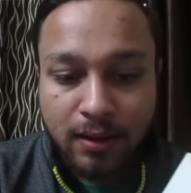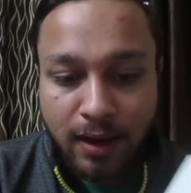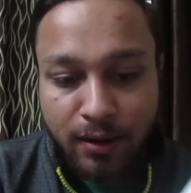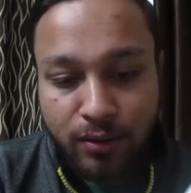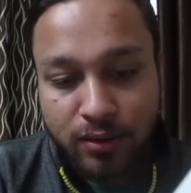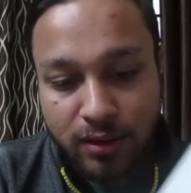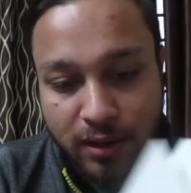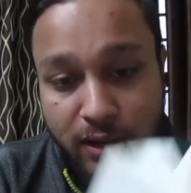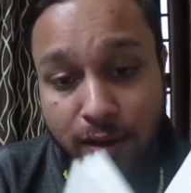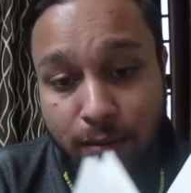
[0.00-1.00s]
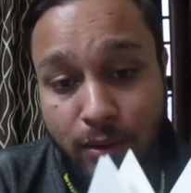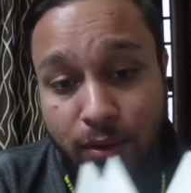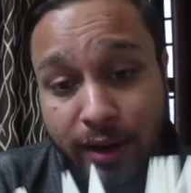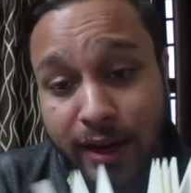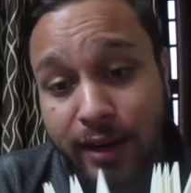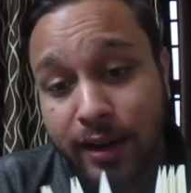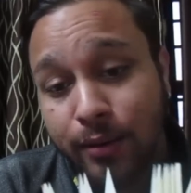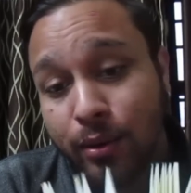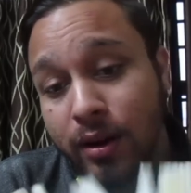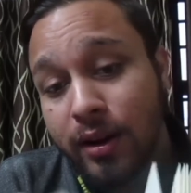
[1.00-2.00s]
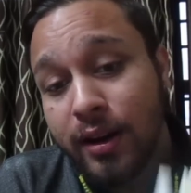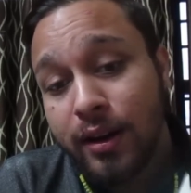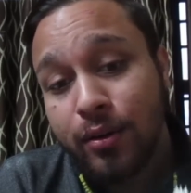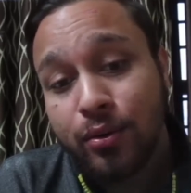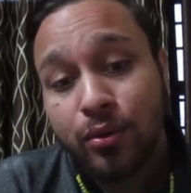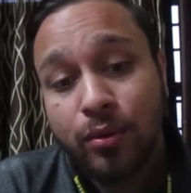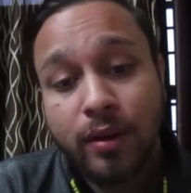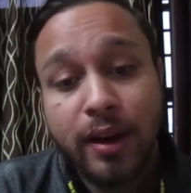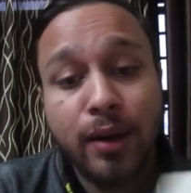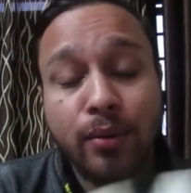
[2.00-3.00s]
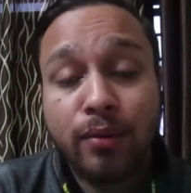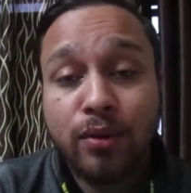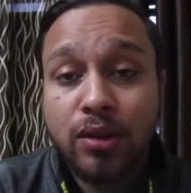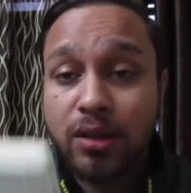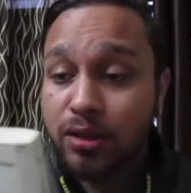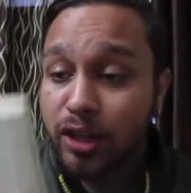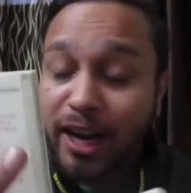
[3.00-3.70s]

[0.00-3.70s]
I don't near about 81, 82, 81 verses.